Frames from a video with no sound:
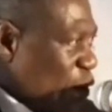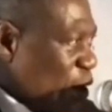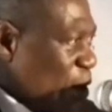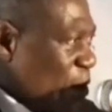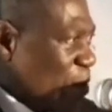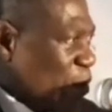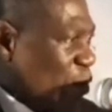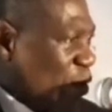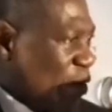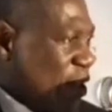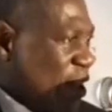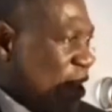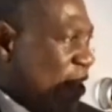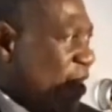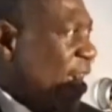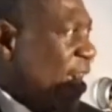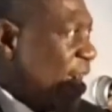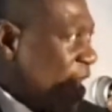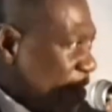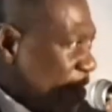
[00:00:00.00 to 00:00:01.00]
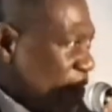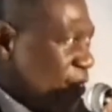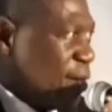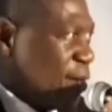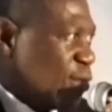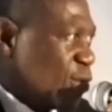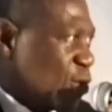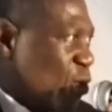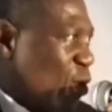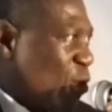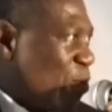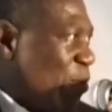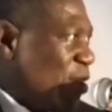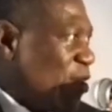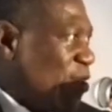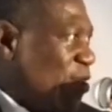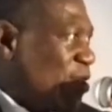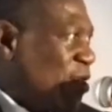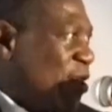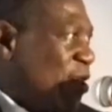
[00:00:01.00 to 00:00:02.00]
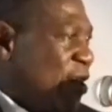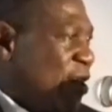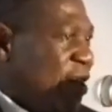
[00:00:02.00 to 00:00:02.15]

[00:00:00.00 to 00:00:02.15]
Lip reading: important, the ethics committee.